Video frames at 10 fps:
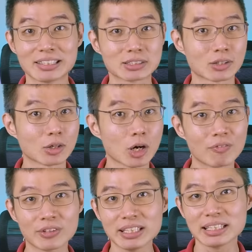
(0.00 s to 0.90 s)
So
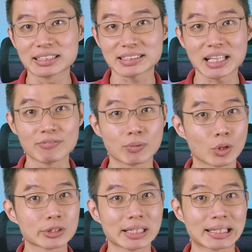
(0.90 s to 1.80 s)
hopefully, Syfe will
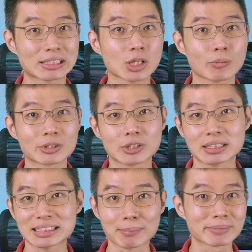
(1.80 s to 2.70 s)
launch their desktop version
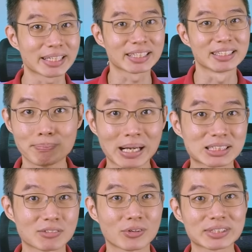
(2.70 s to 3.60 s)
someday.
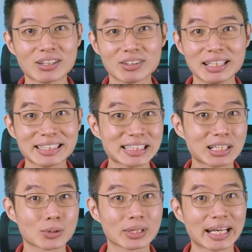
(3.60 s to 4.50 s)
But for now, let's take a
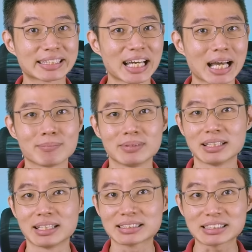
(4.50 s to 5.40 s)
look at the app.
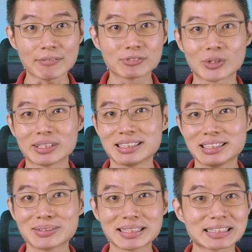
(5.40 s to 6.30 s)
Syfe Trade
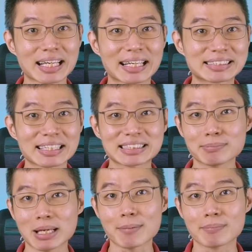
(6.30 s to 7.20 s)
uses the exact
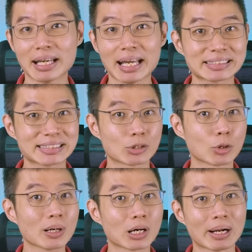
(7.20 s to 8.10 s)
same app as the
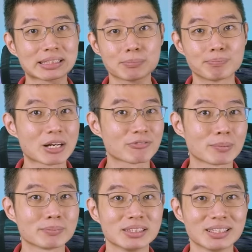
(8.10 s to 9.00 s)
ROBOADVISORS platform.